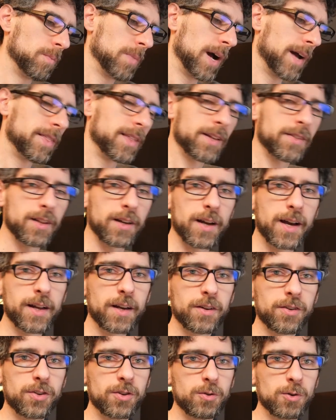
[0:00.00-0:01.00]
I think the
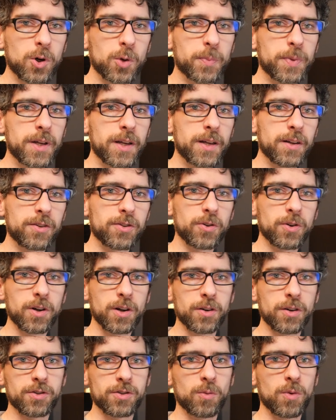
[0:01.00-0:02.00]
knight is too OP in Soda
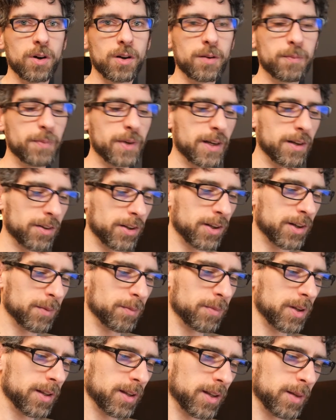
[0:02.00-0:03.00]
Dungeon 1 because he
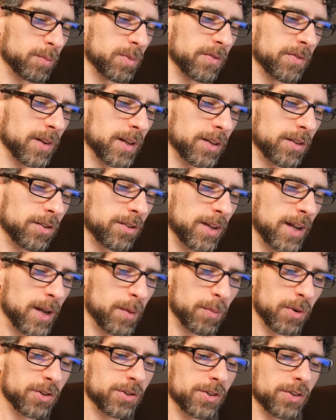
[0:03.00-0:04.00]
completely prevents
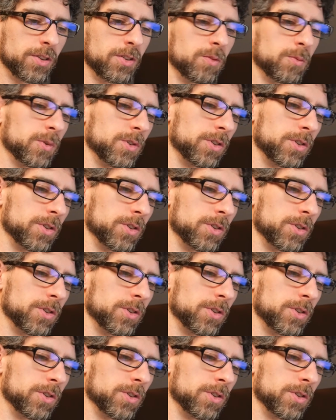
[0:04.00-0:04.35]
ambushes,